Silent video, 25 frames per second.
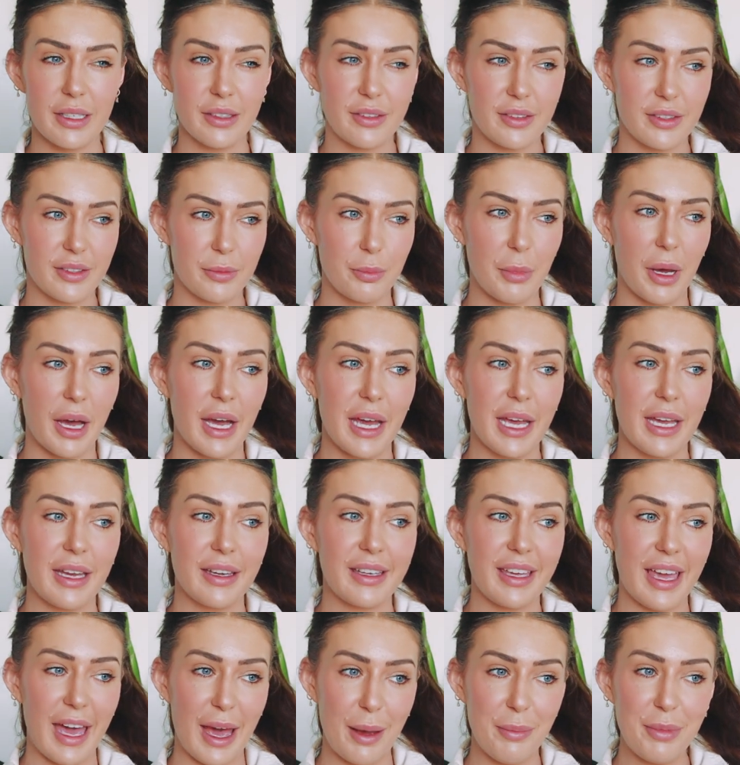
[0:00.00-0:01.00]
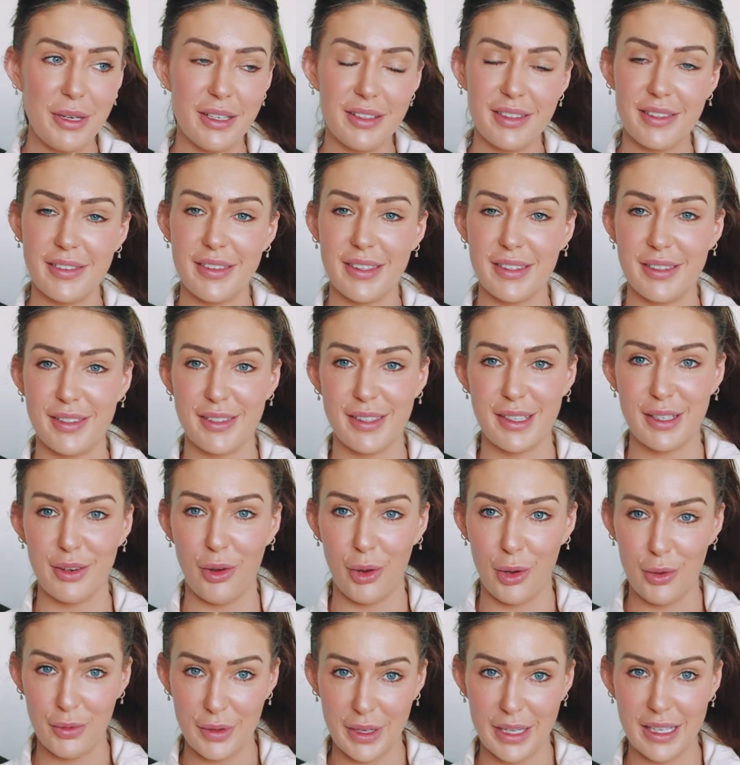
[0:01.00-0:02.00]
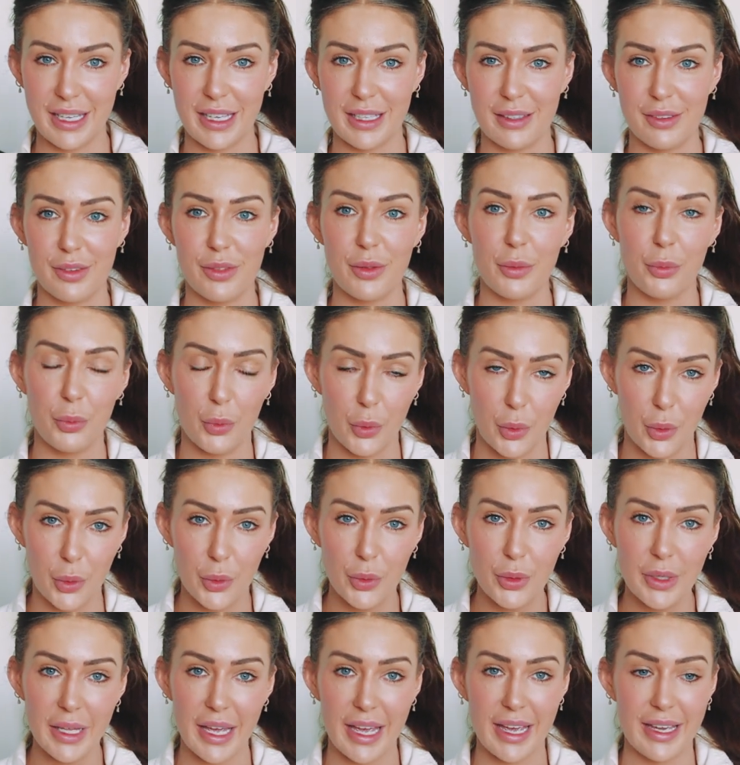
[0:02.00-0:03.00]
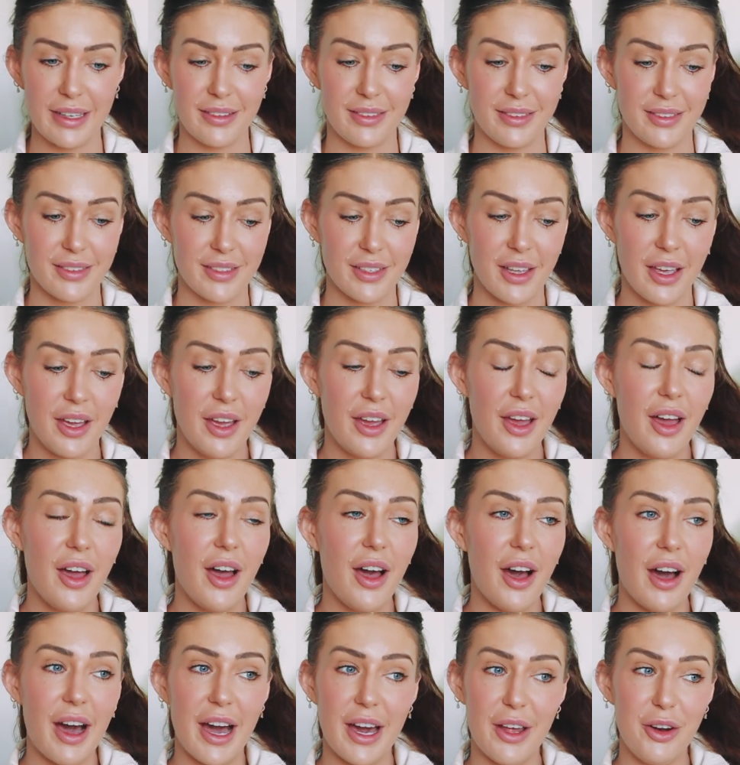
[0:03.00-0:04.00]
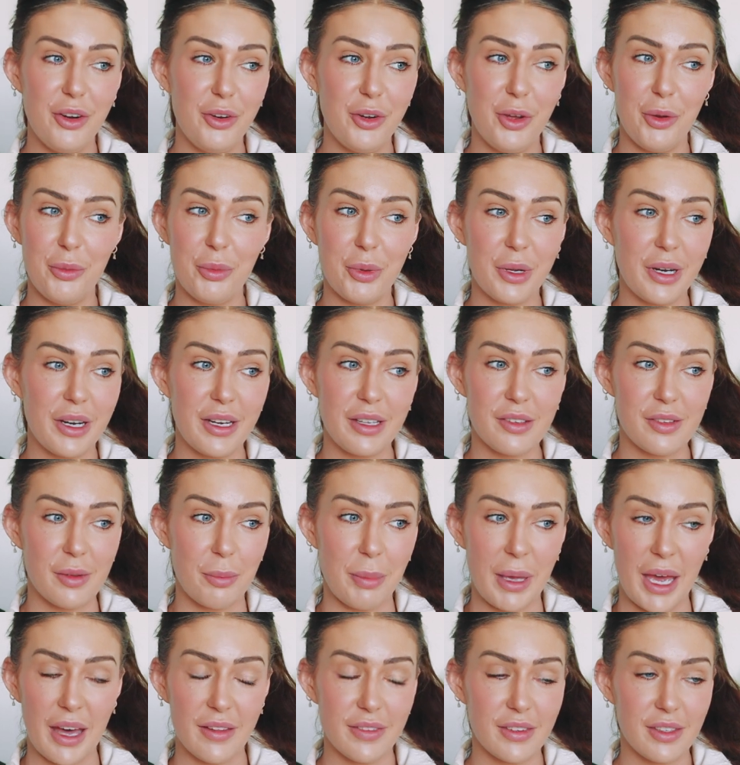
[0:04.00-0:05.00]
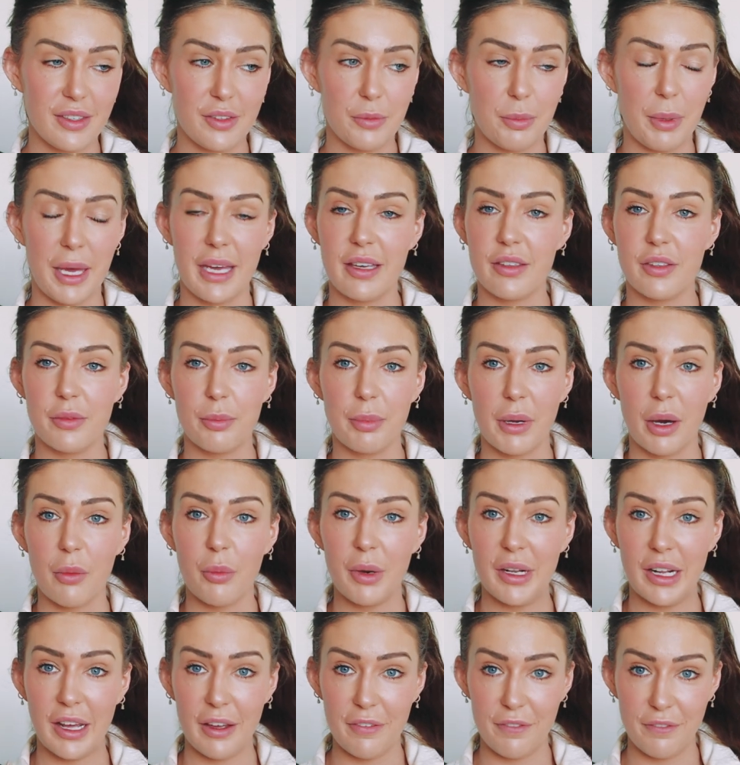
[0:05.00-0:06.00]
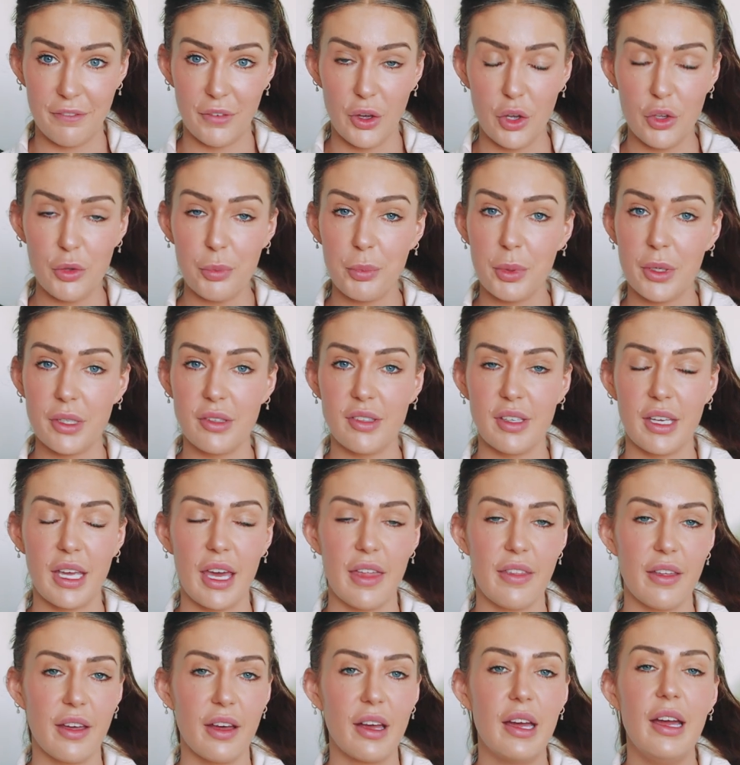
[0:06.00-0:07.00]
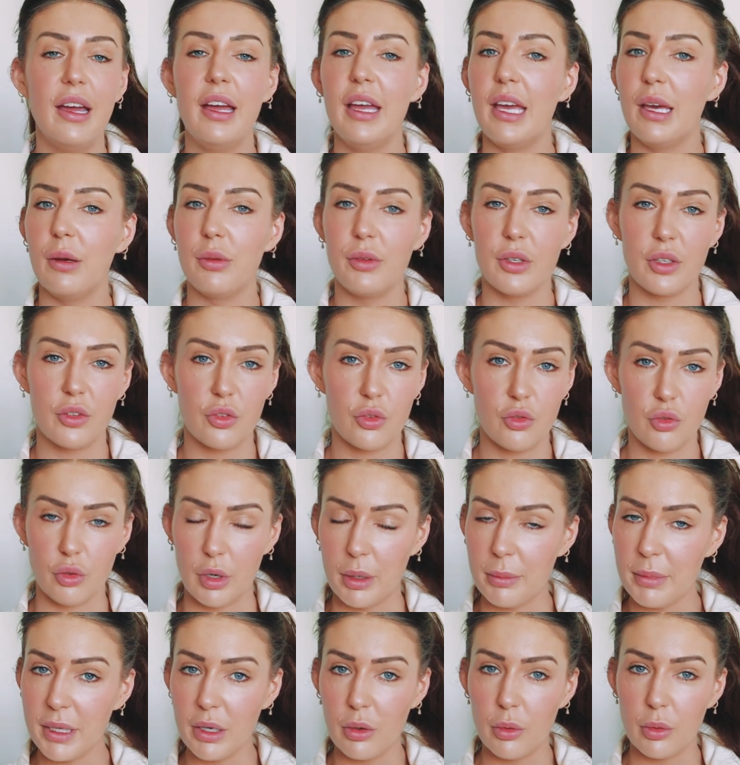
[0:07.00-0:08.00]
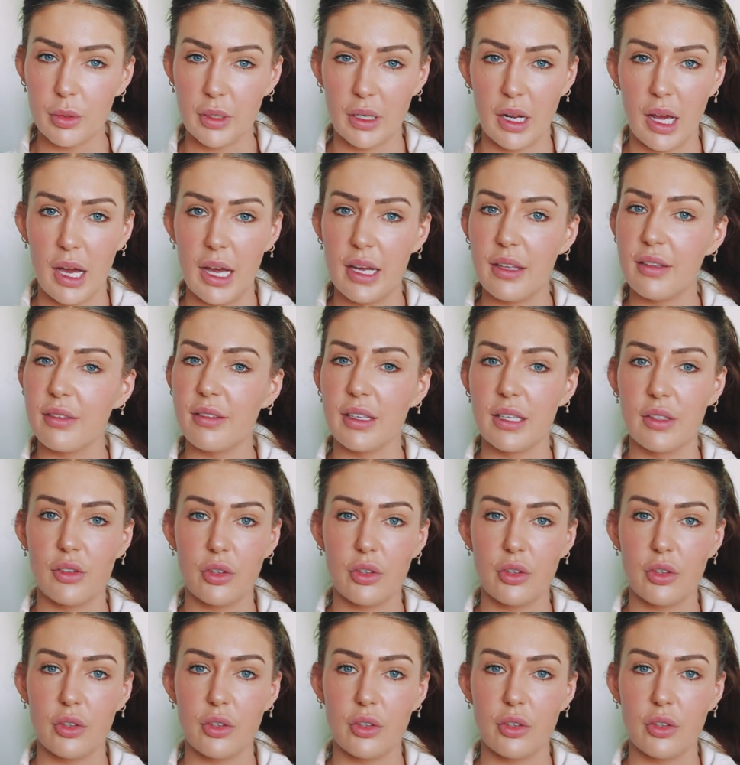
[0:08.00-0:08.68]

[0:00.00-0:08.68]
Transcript: It's my cabinets that sit over against the wall and I don't know what it is about this space, but when I first put it together, it was extremely organized.